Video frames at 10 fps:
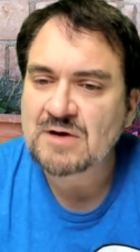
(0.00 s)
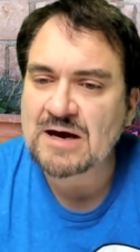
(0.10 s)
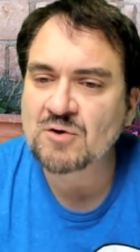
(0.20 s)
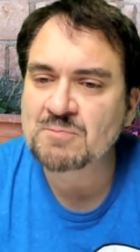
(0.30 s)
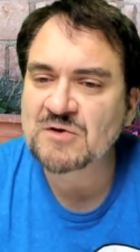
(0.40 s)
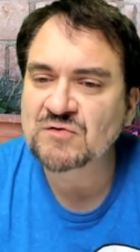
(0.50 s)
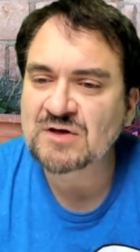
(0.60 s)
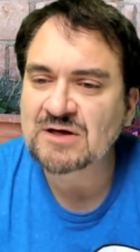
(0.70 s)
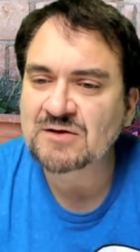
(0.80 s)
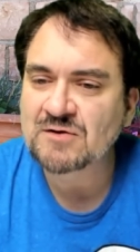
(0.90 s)
I don't miss
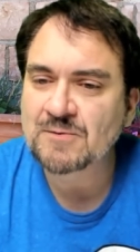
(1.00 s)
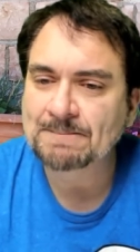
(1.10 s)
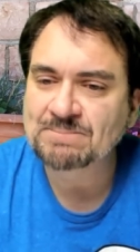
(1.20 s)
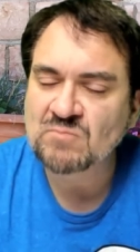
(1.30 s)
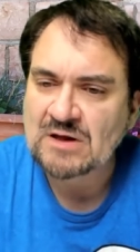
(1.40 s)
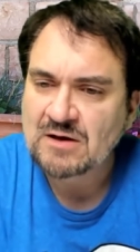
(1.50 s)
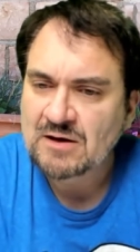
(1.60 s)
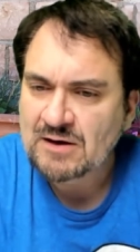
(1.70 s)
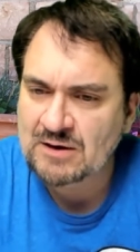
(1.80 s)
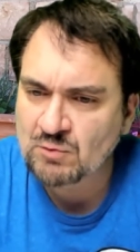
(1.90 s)
the heat though.
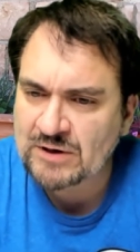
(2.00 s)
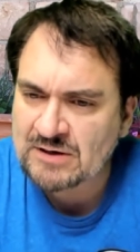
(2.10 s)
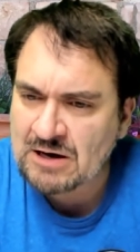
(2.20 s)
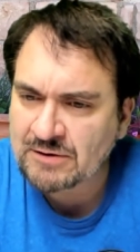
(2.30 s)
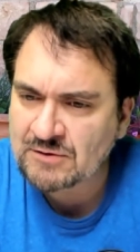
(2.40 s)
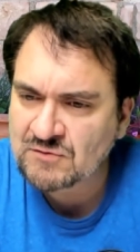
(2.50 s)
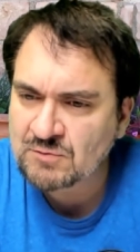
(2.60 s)
Hey Rick, how are you